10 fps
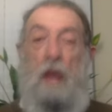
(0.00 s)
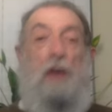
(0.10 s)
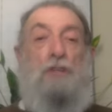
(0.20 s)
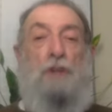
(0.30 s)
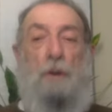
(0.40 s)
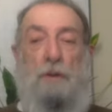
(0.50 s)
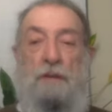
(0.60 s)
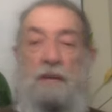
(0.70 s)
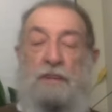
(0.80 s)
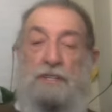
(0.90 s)
so
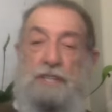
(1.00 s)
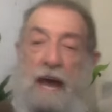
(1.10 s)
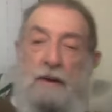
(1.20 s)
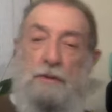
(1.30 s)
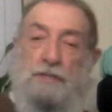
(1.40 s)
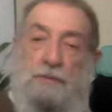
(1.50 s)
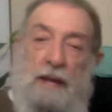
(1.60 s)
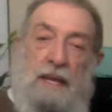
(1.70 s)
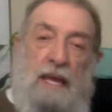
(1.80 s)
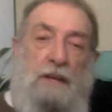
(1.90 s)
the, the shadows,
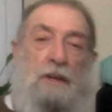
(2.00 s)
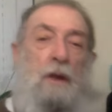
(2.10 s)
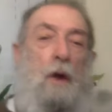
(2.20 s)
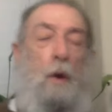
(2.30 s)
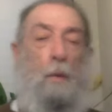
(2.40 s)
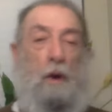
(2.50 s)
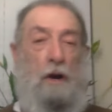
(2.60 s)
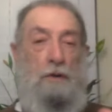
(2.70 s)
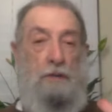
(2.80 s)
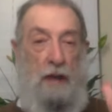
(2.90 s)
Straight Kitten,
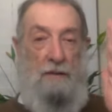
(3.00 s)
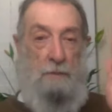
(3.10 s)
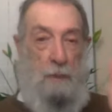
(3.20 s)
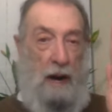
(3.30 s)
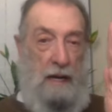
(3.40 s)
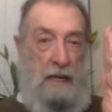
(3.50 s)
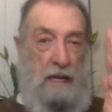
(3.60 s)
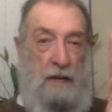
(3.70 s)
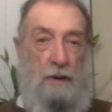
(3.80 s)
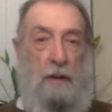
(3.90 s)
where you have a body
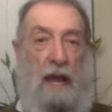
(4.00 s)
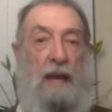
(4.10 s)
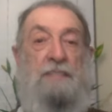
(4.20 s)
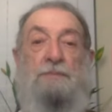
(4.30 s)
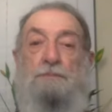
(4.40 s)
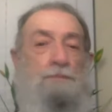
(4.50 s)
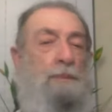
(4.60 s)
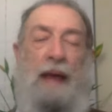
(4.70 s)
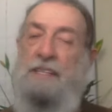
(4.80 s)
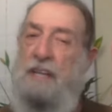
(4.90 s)
here, and it's
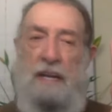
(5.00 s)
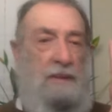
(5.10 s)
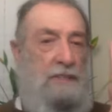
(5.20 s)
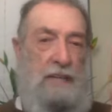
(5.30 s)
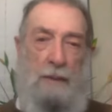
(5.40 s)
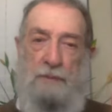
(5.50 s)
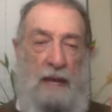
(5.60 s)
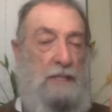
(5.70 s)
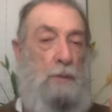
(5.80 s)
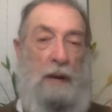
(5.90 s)
basically the same
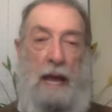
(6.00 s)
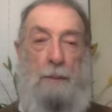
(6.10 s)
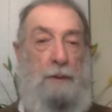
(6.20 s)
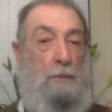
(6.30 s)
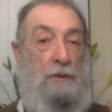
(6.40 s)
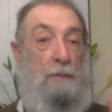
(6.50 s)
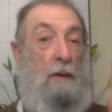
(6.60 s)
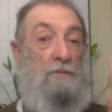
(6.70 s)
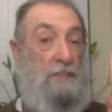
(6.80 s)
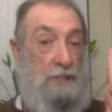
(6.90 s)
thing as what happened with
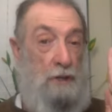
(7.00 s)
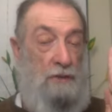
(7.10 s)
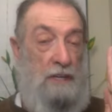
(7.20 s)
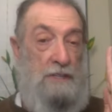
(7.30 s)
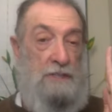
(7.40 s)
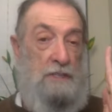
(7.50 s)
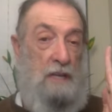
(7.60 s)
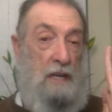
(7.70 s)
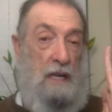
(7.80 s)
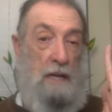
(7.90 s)
Mount Vesuvius
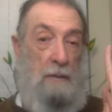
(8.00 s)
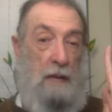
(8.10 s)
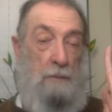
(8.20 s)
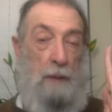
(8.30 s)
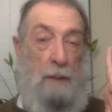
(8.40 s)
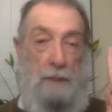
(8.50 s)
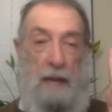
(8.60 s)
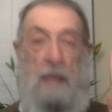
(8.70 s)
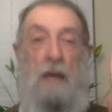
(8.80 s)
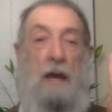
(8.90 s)
in, in Pompeii.